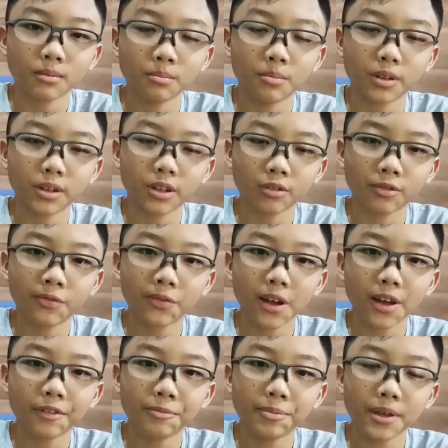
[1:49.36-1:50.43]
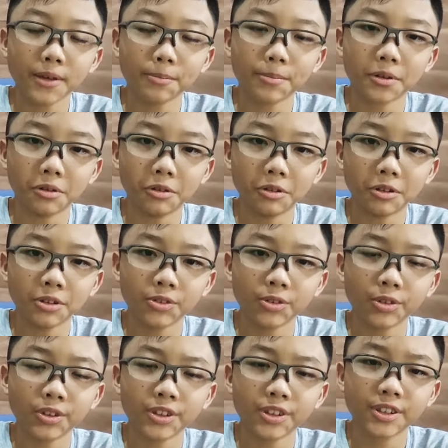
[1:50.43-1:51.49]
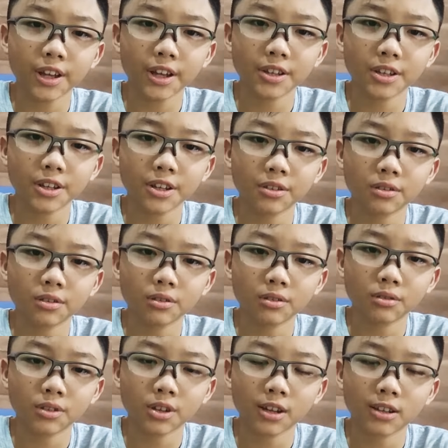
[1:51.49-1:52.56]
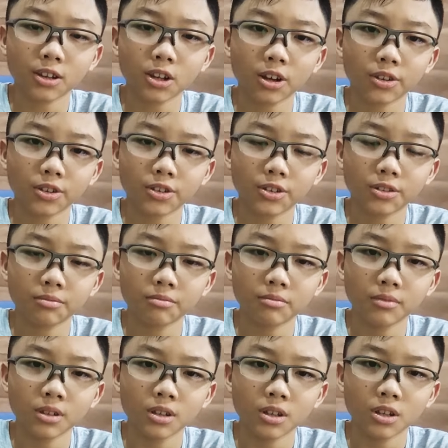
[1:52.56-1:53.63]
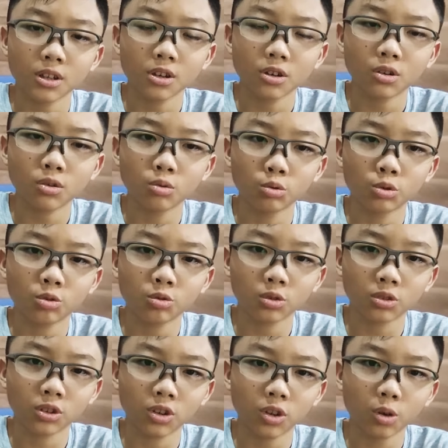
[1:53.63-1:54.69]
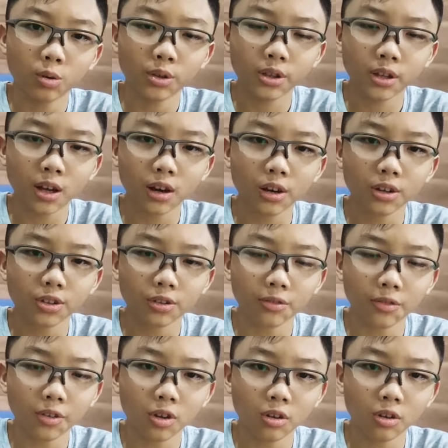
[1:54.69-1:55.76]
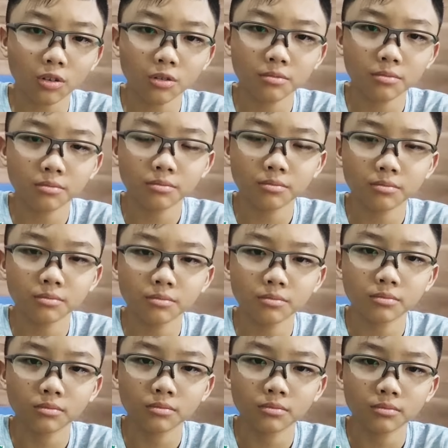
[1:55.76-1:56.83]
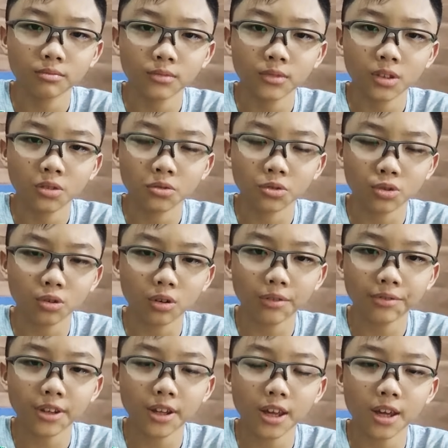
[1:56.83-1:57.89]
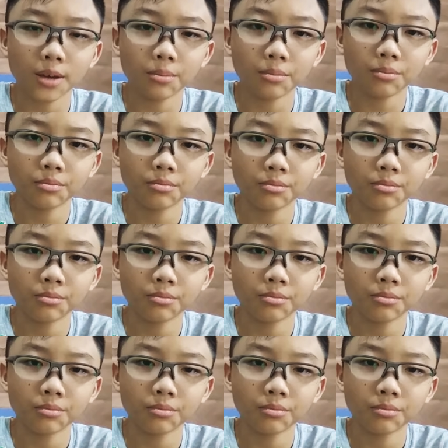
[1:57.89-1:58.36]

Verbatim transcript: But there were five people, so he decided to take lots. Who took the lowest card of all, go off the game.